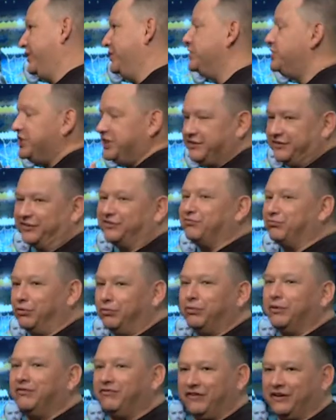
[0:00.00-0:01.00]
Jesus will
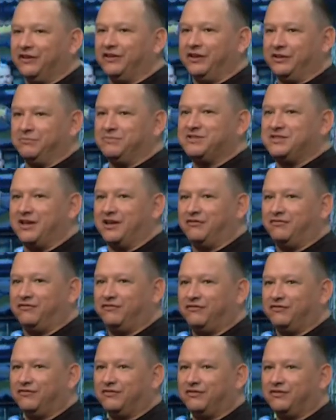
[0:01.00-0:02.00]
reveal himself.
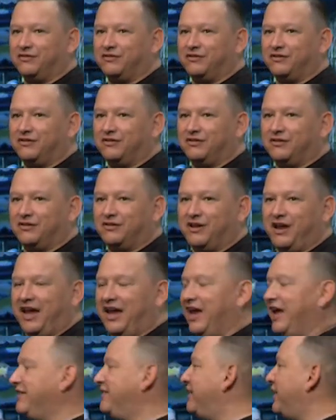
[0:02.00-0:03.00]

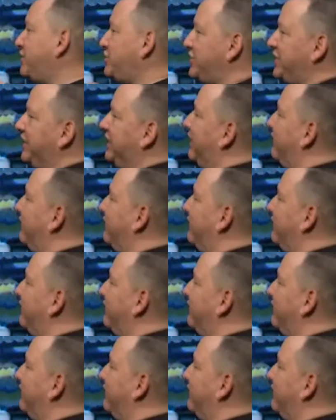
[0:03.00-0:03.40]
And Sasha didn't